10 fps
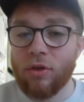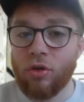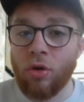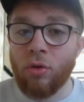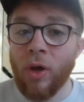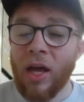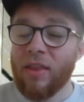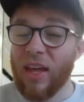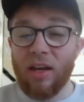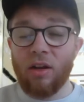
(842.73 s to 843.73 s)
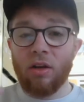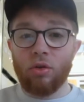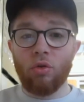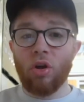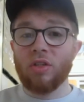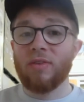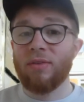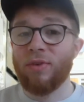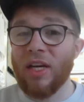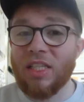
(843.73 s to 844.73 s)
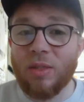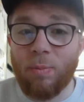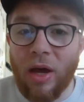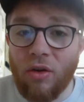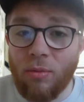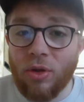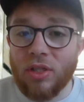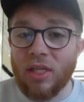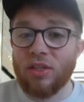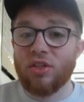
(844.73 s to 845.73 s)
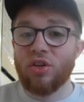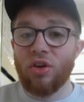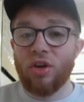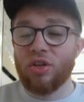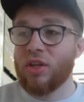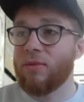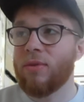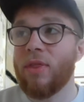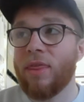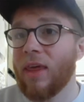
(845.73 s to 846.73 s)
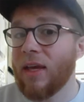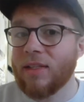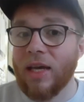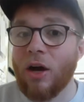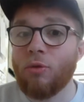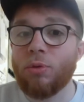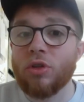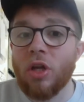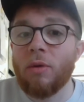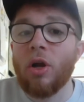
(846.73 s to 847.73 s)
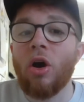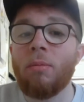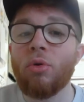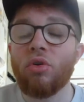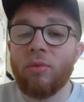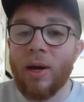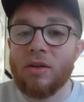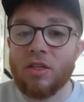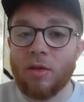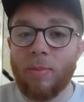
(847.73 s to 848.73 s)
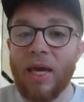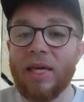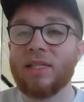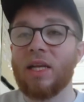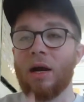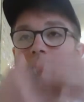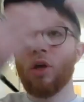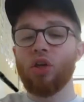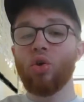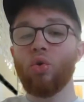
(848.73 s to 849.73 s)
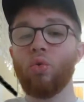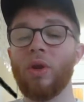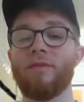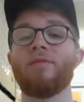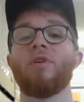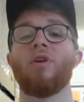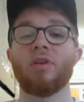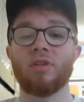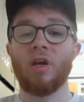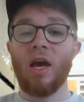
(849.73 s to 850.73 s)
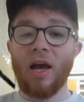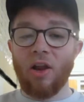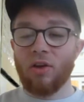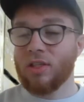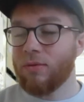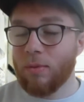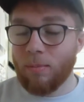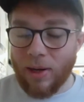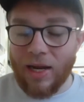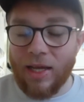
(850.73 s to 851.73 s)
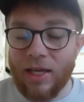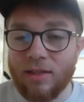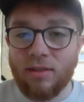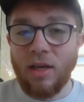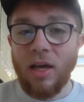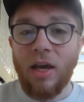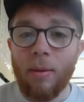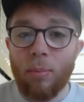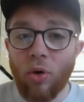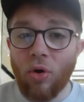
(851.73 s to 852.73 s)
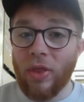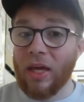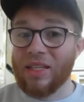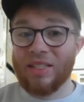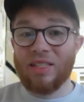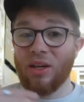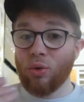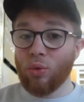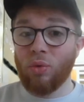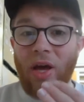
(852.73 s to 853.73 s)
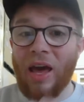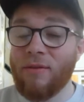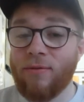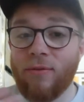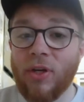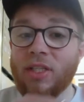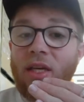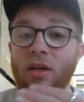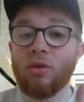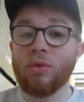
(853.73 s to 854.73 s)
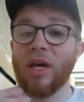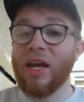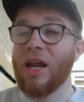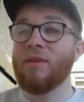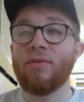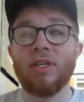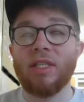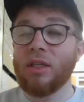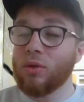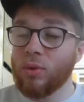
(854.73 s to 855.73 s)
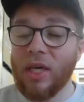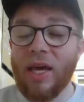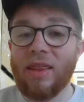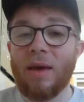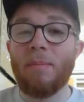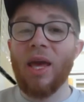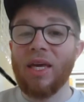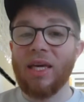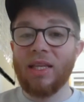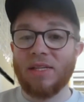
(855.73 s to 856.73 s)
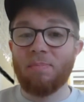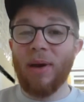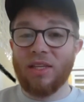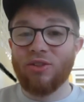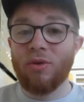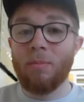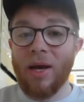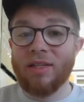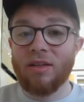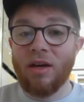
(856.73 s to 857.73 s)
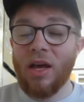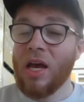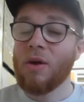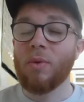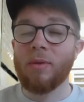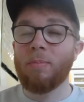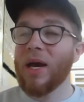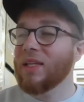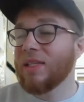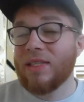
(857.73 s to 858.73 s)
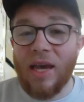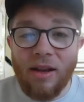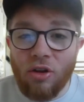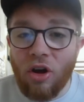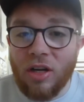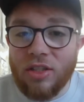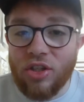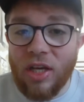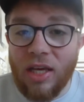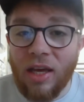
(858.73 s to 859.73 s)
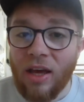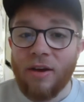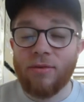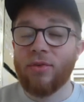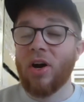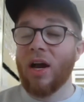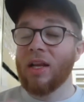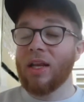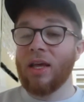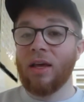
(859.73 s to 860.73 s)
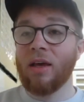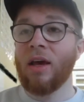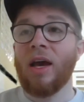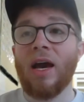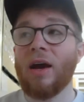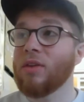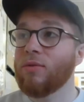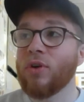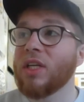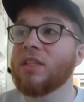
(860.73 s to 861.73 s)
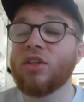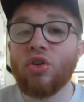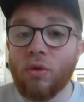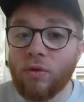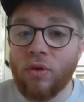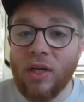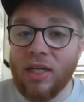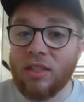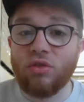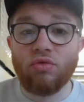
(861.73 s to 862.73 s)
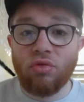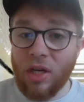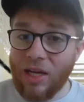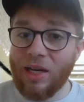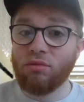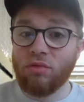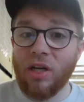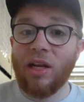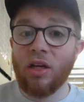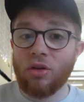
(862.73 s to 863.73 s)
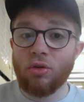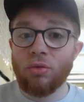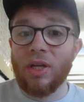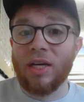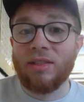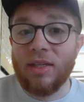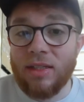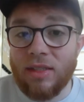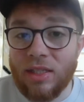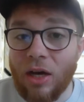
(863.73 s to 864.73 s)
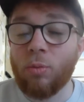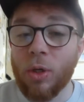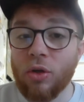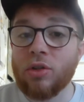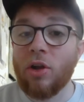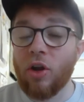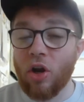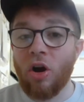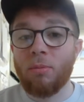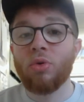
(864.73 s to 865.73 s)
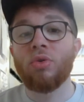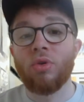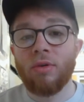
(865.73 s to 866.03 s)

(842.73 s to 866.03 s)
do, they do lots of different experiments. They search different things to help us know a lot more about space and our universe. Lots of different planets. But they're still, every single day and every single year, they're making this better and better with better technology, finding out different discoveries. It's really, really cool, that is. It's helping us learn a lot more.